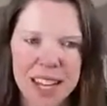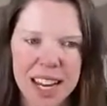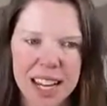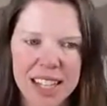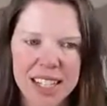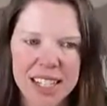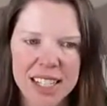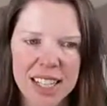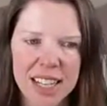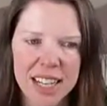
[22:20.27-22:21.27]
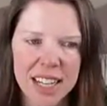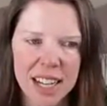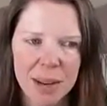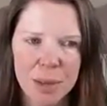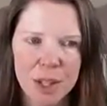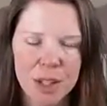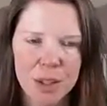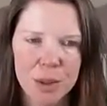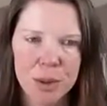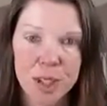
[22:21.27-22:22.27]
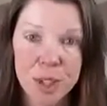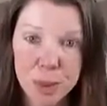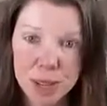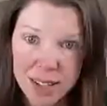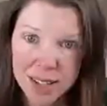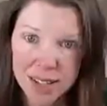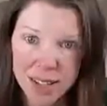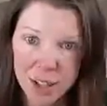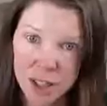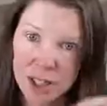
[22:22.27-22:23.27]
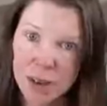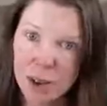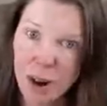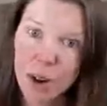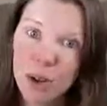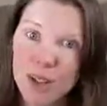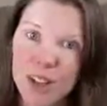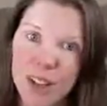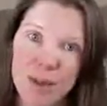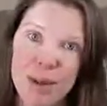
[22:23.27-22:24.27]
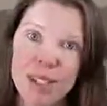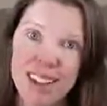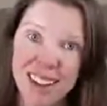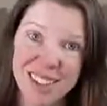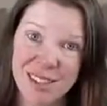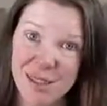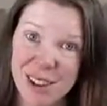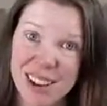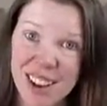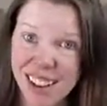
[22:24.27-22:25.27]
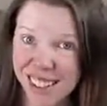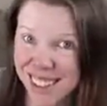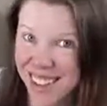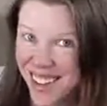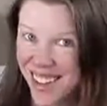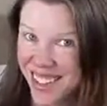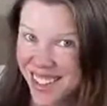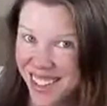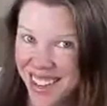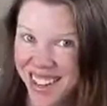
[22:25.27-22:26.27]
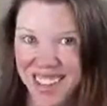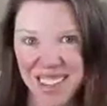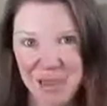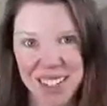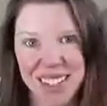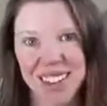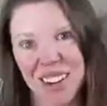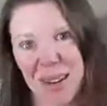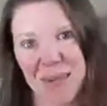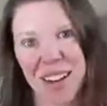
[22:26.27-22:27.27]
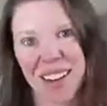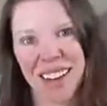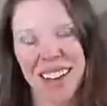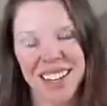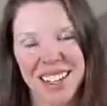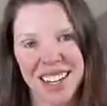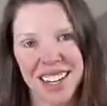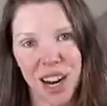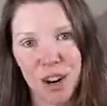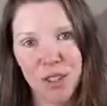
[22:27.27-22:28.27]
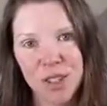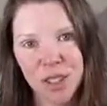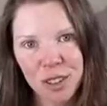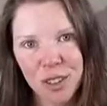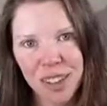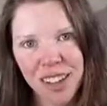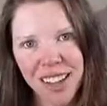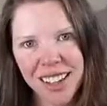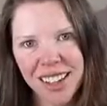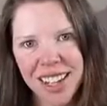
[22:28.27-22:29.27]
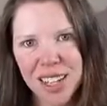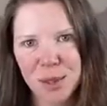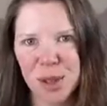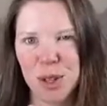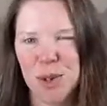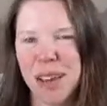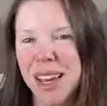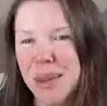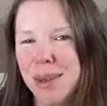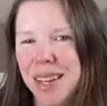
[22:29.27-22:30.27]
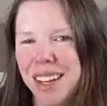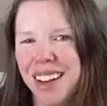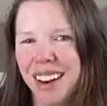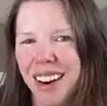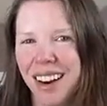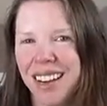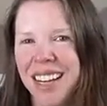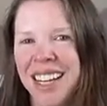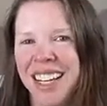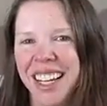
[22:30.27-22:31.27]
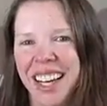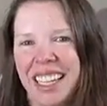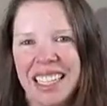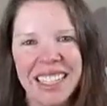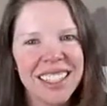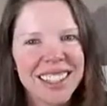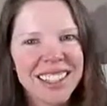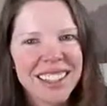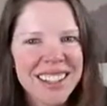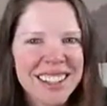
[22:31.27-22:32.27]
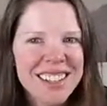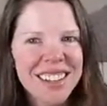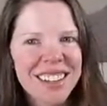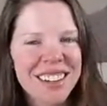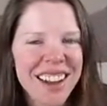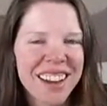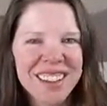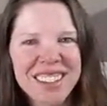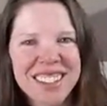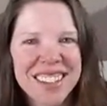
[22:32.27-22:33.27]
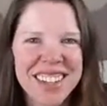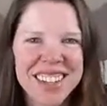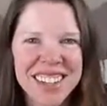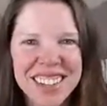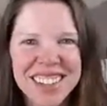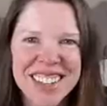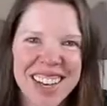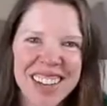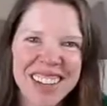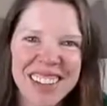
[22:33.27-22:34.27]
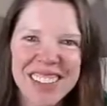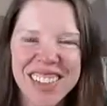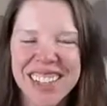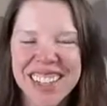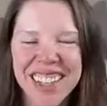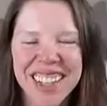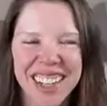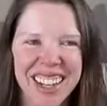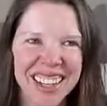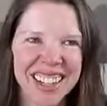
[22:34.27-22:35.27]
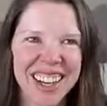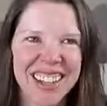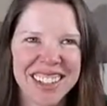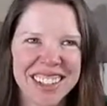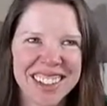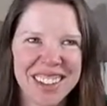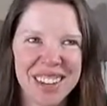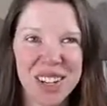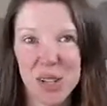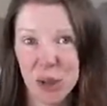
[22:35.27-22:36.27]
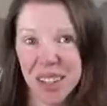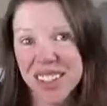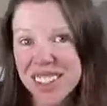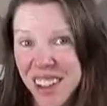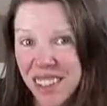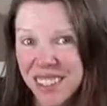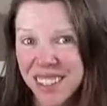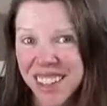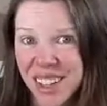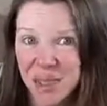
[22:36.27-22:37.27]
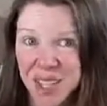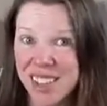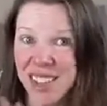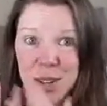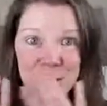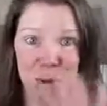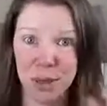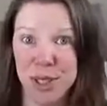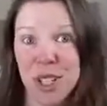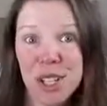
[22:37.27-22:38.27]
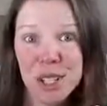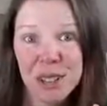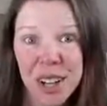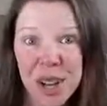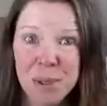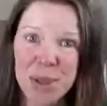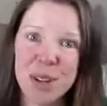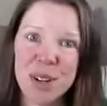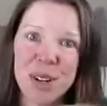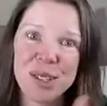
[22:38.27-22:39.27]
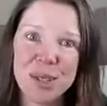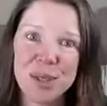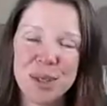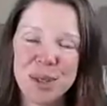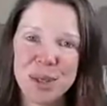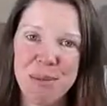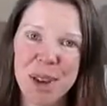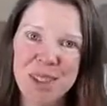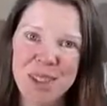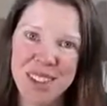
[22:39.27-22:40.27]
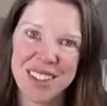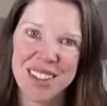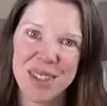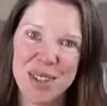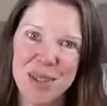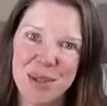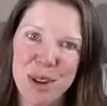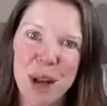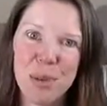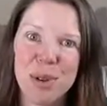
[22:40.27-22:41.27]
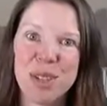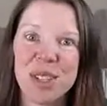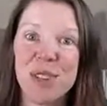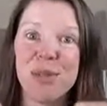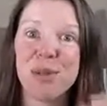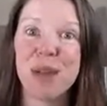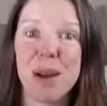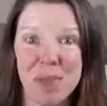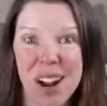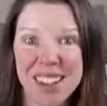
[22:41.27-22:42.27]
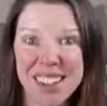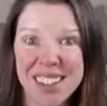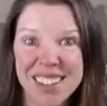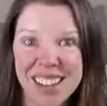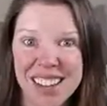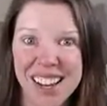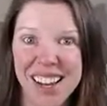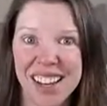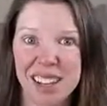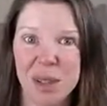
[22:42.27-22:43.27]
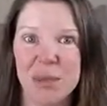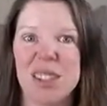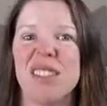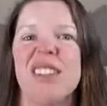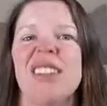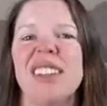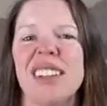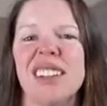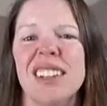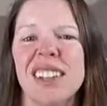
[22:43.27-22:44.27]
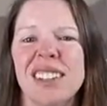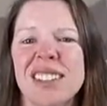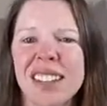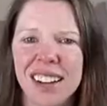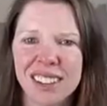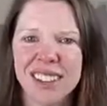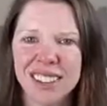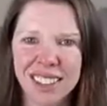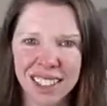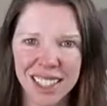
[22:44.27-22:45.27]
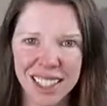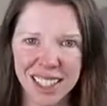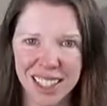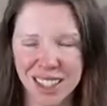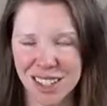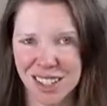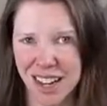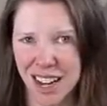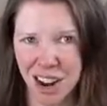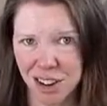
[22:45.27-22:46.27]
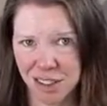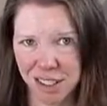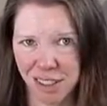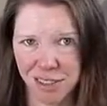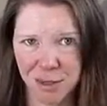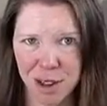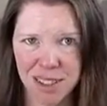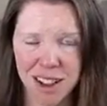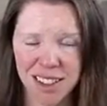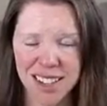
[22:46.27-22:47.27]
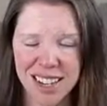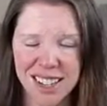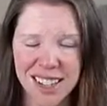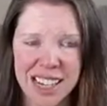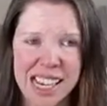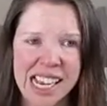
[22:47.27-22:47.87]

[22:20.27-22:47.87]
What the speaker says: And I'm going to do this week's session tomorrow, which is all about toxin-free holidays. So we're going to talk about how to take care of yourself during the holidays when you maybe are kind of eating things that you're not used to eating all the time, and kind of, enjoying yourself, which I think you totally should do. But you can also do some other things to help yourself through that process and not end up just feeling, down and like you didn't take care of yourself throughout the holidays.